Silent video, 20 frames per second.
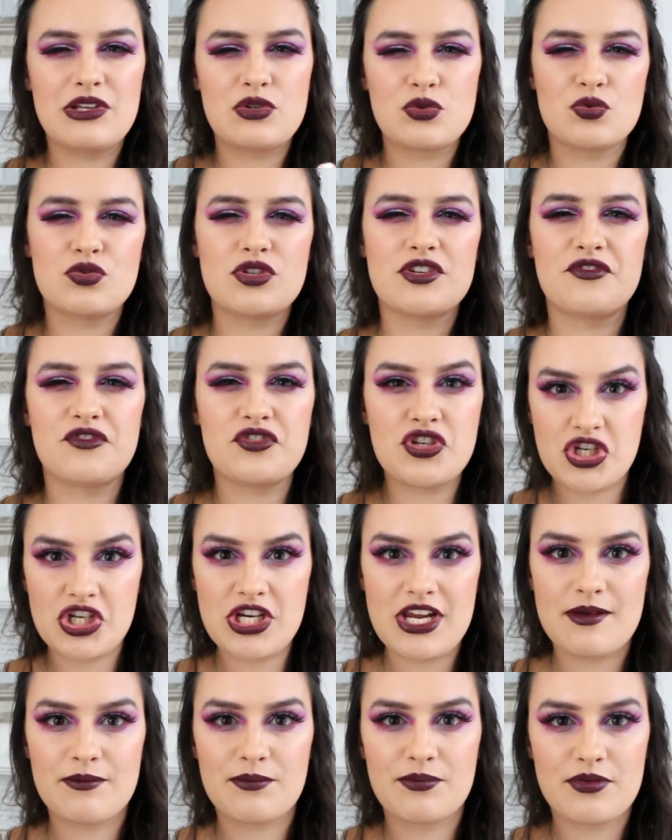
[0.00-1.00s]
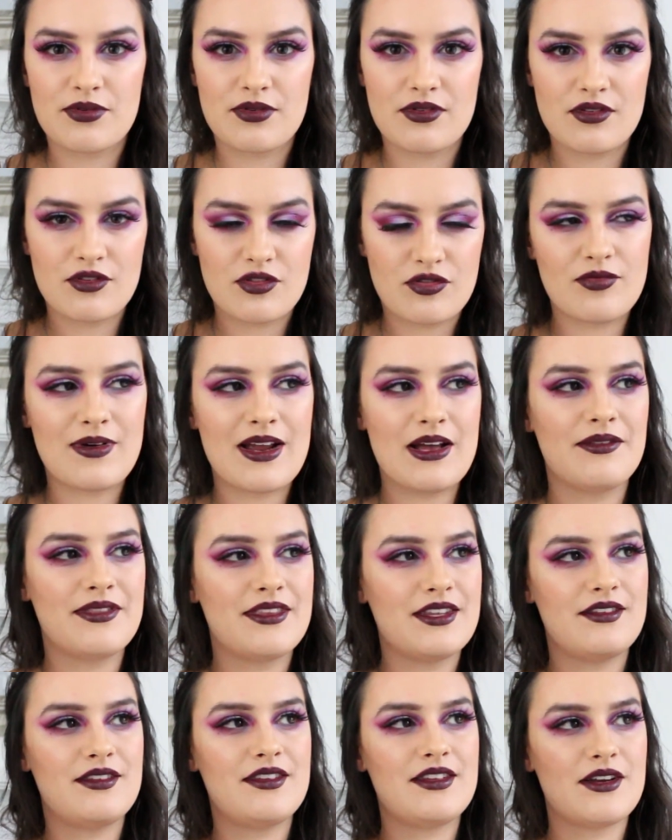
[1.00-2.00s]
sort of ship throughout
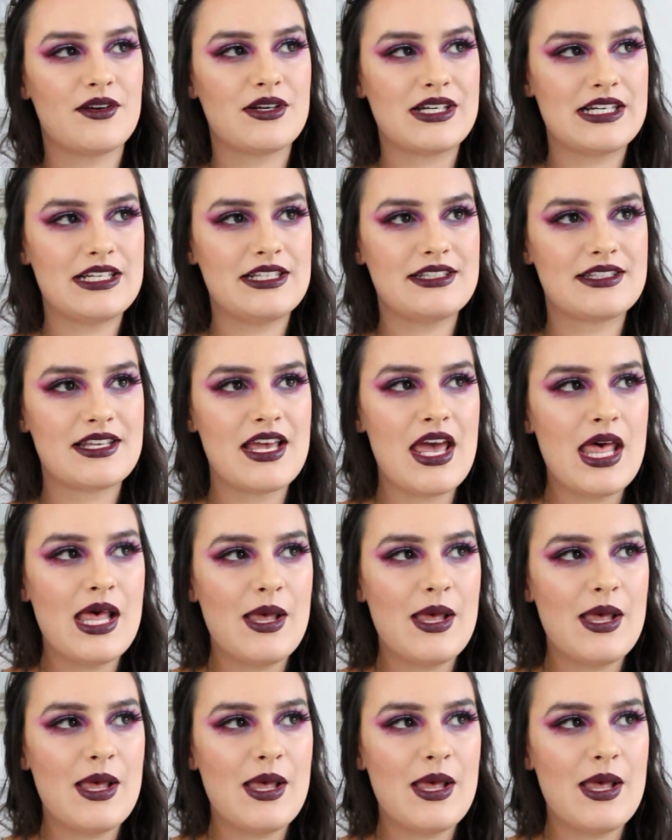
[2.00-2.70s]
this series,